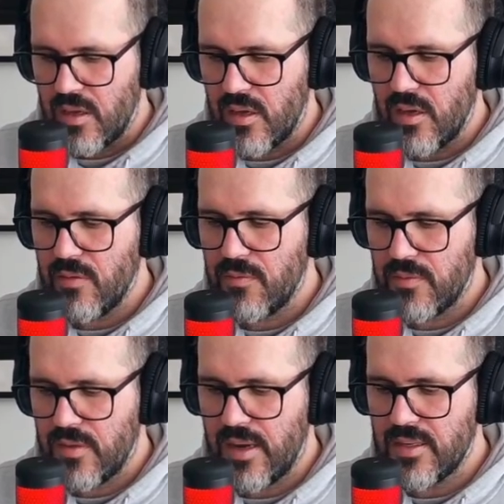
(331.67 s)
if
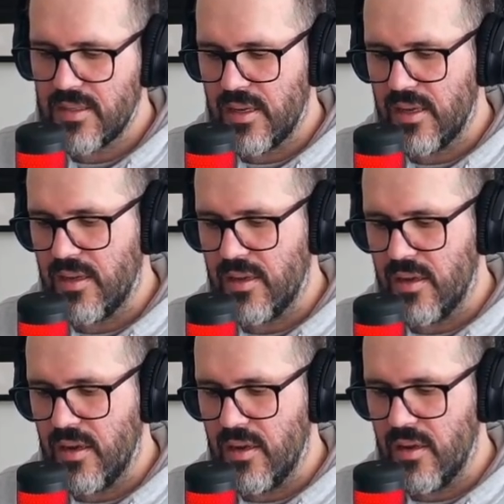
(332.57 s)
there's a
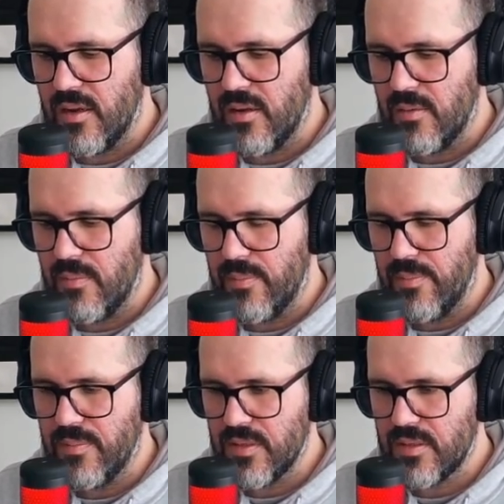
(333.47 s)

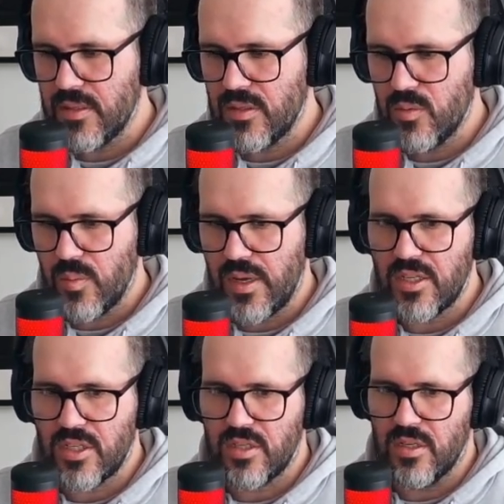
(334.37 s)

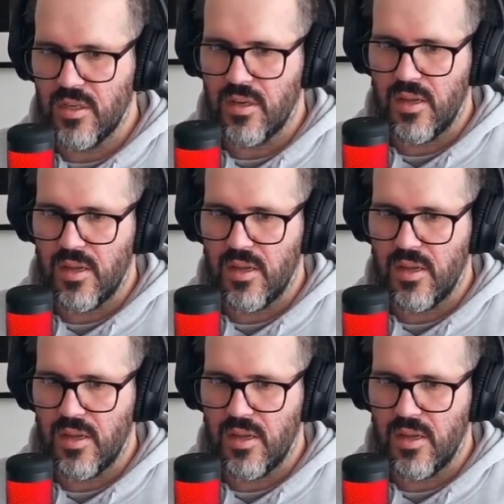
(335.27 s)
situation,